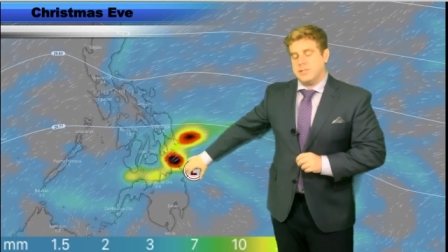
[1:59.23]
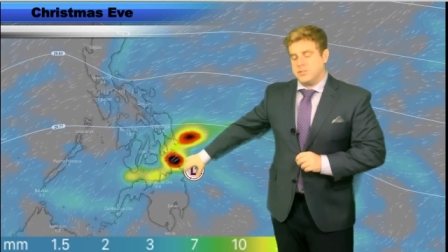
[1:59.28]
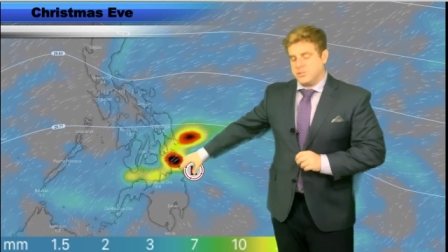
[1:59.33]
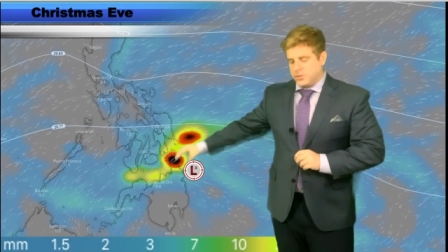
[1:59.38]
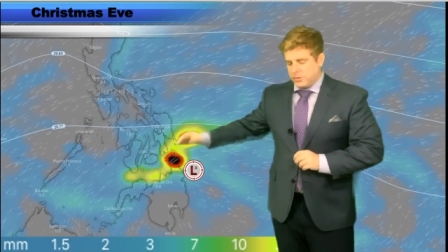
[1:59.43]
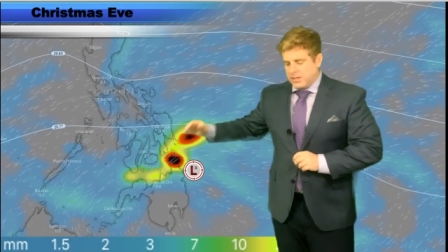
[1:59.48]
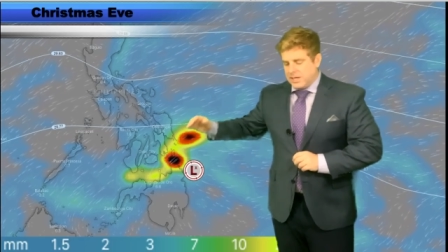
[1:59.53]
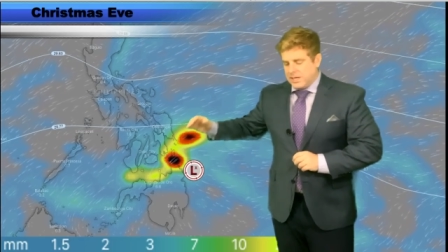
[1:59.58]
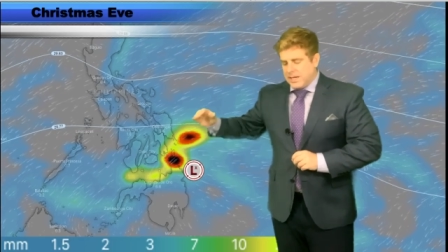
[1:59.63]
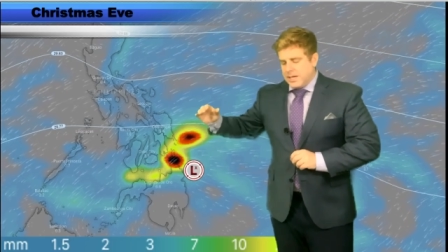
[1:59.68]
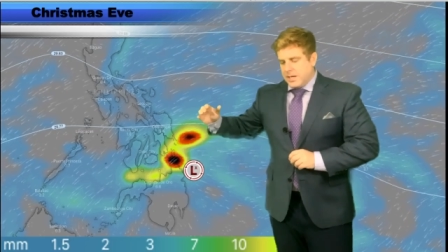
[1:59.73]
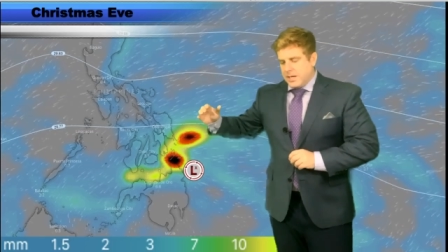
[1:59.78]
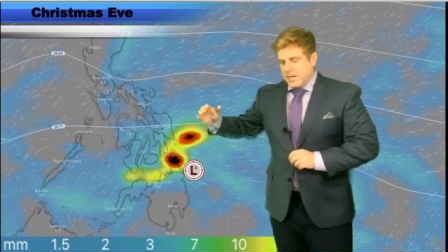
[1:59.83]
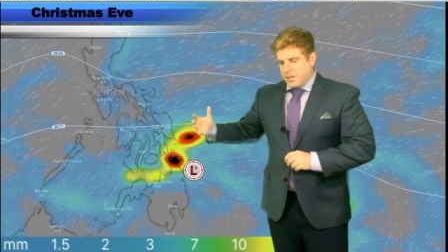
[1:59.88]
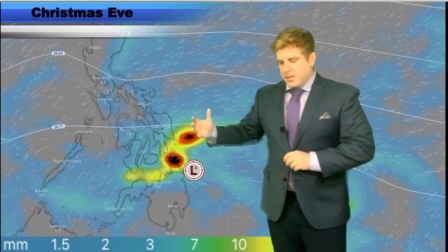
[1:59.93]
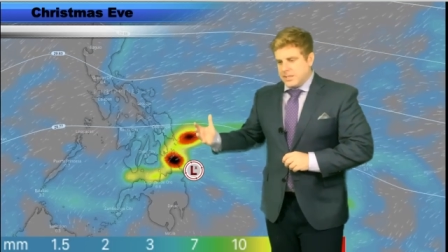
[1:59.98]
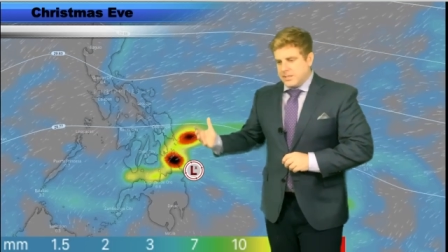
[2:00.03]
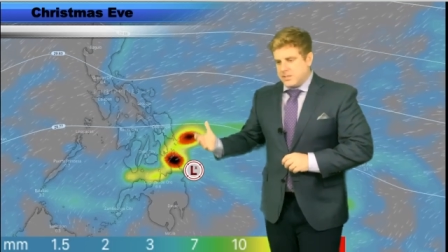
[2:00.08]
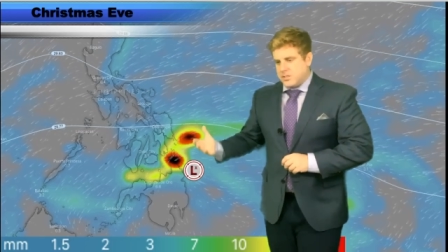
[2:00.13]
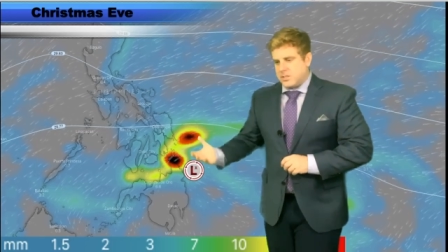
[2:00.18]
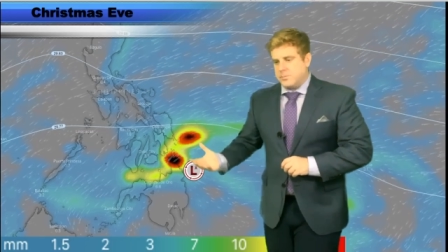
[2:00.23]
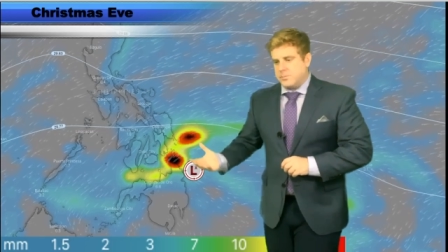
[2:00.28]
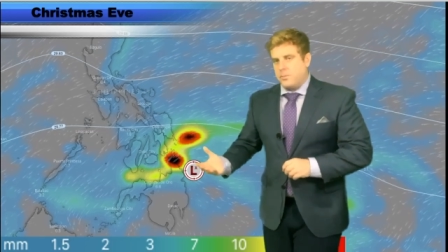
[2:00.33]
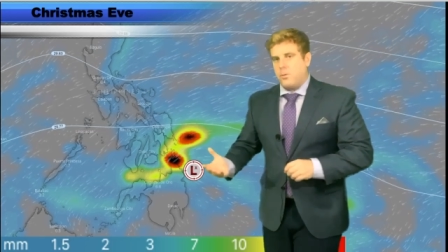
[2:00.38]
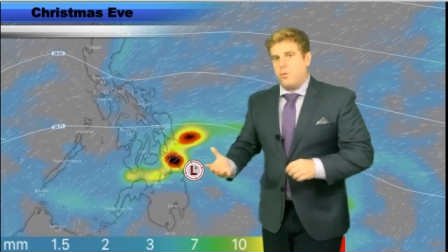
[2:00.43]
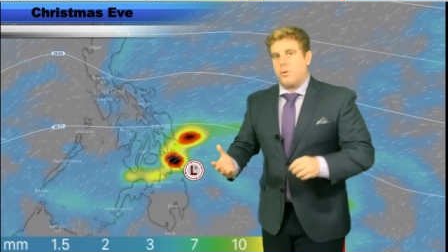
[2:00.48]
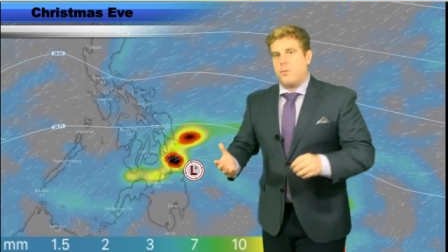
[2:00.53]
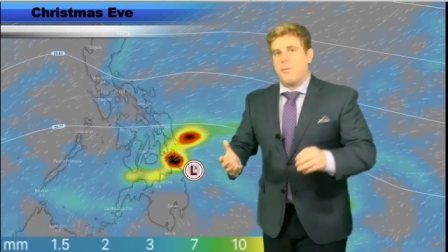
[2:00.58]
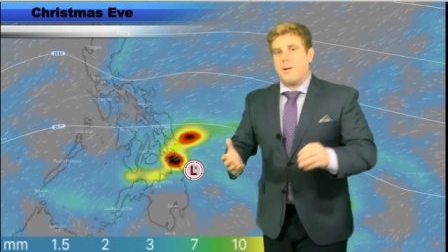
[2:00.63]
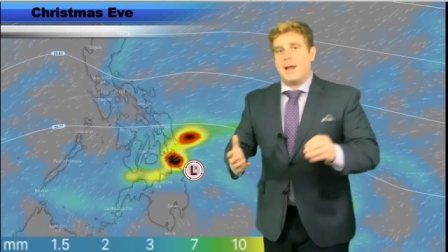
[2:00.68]
So you get some
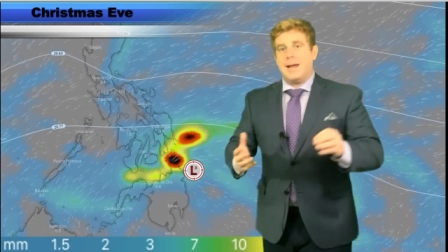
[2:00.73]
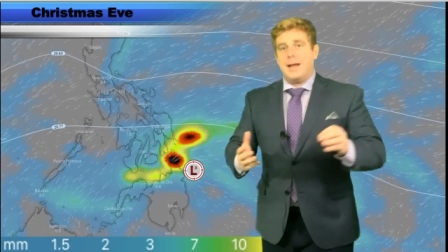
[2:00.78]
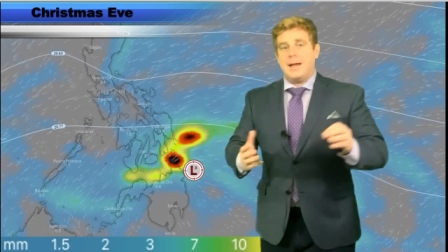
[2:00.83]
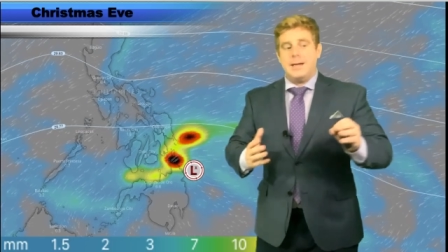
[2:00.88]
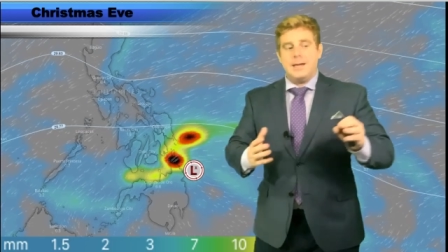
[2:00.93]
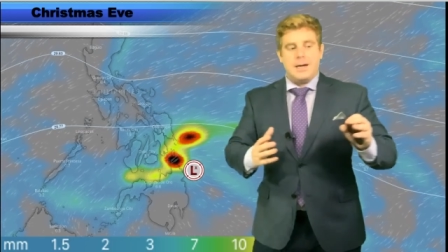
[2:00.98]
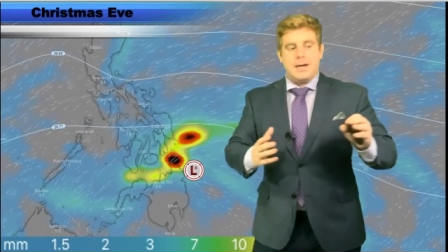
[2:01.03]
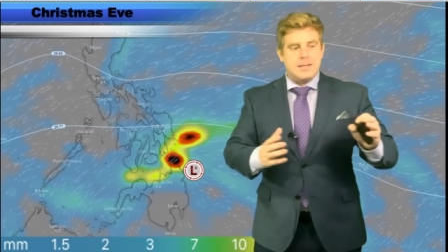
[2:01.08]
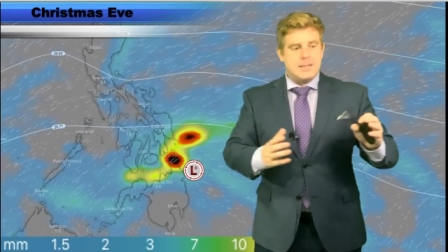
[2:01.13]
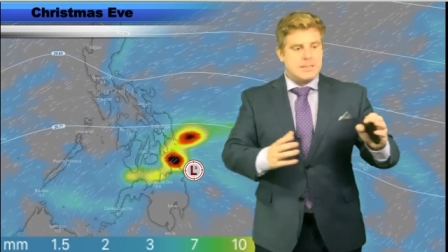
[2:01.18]
more rain on